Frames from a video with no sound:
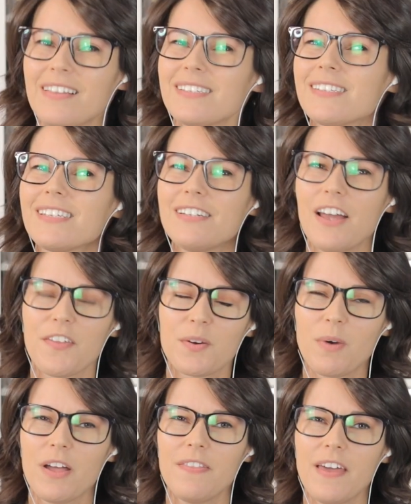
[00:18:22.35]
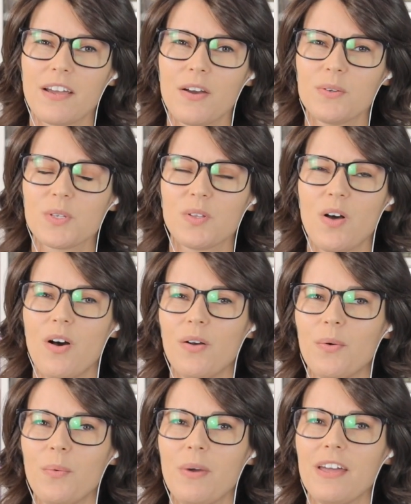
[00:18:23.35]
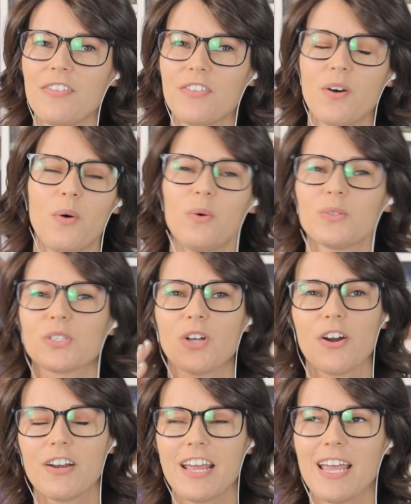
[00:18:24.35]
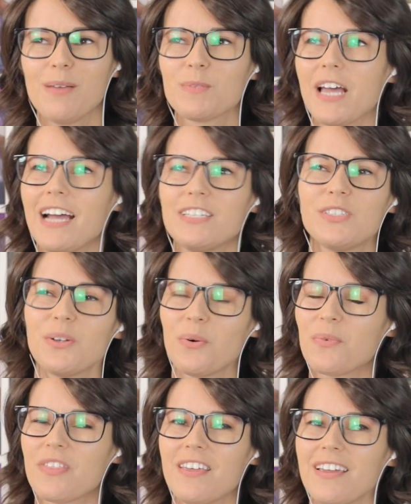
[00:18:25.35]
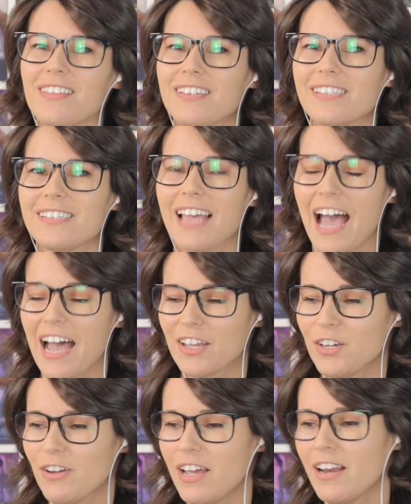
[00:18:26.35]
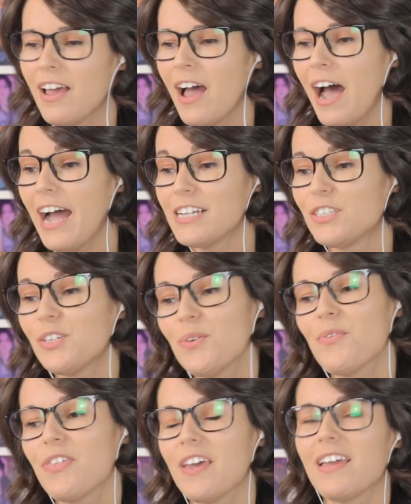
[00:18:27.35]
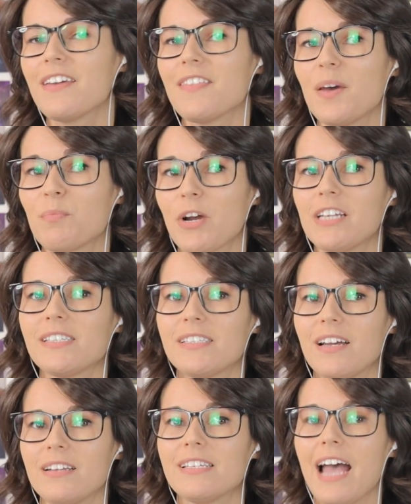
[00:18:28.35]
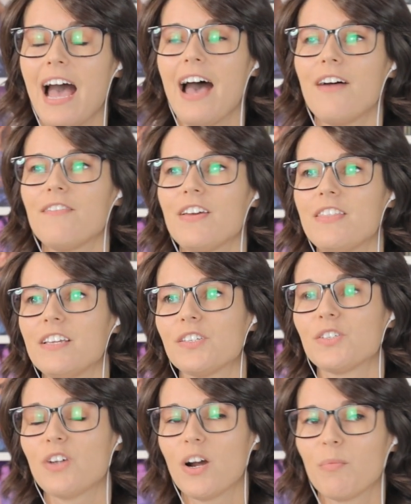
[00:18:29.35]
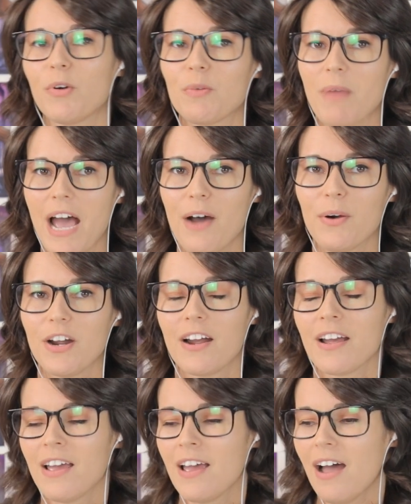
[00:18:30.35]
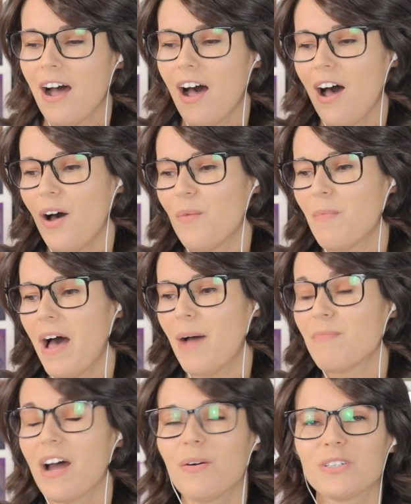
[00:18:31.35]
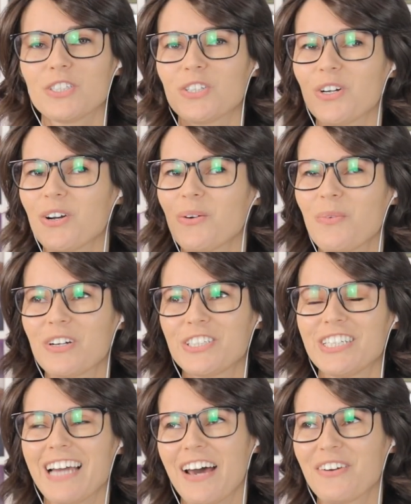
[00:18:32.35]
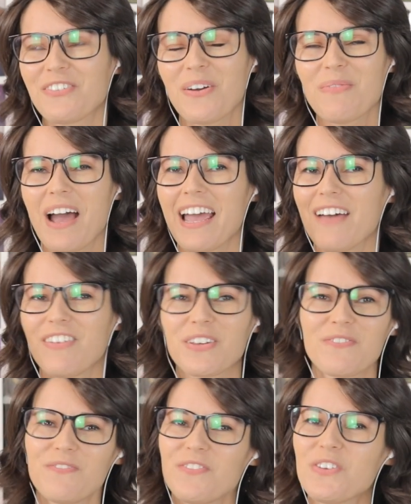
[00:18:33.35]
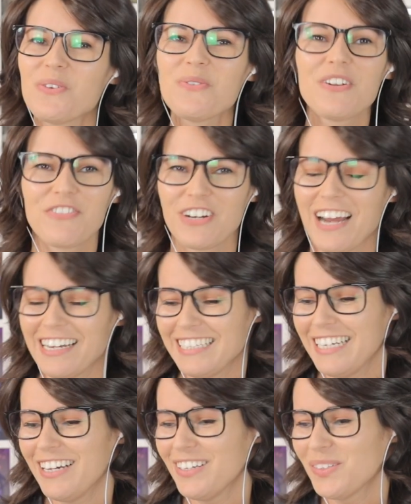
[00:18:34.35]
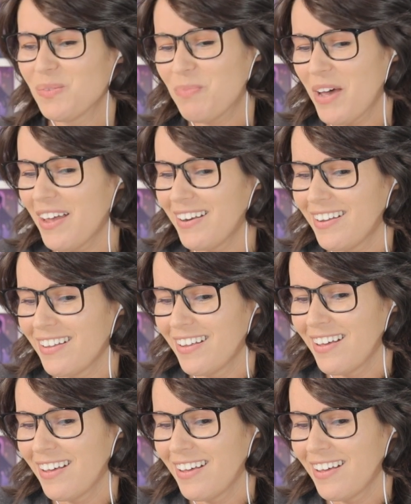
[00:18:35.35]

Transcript: this is another one that goes along with the whole star names. I don't think this is accurate. I do think that Bryce does have this starborn power. I'm not sure where she got it from. I have a few different ideas, but